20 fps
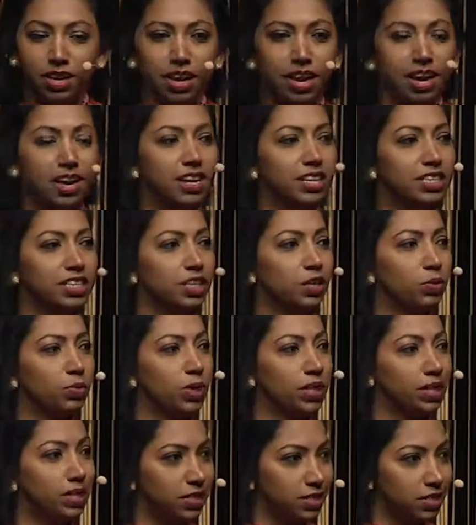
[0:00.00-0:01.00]
and until we
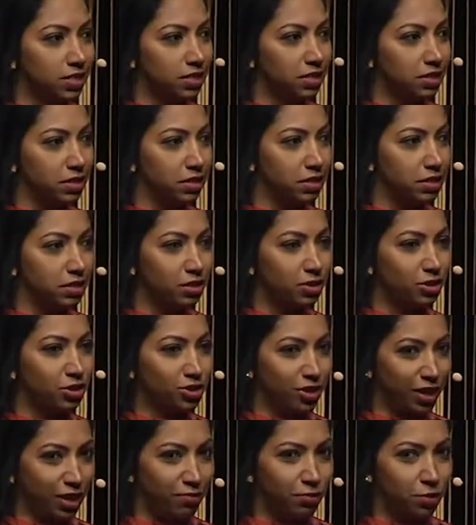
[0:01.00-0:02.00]
listen
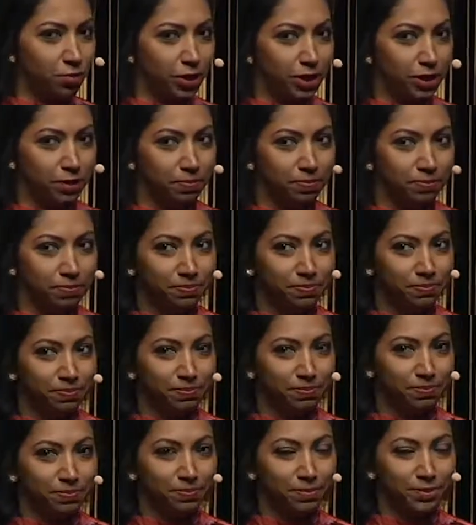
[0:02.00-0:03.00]
to everyone.
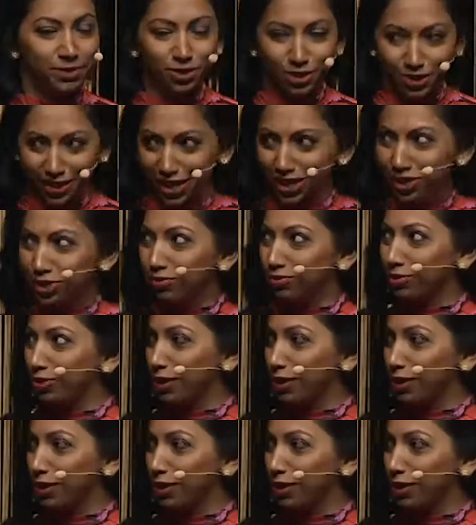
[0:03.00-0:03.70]
So thank you for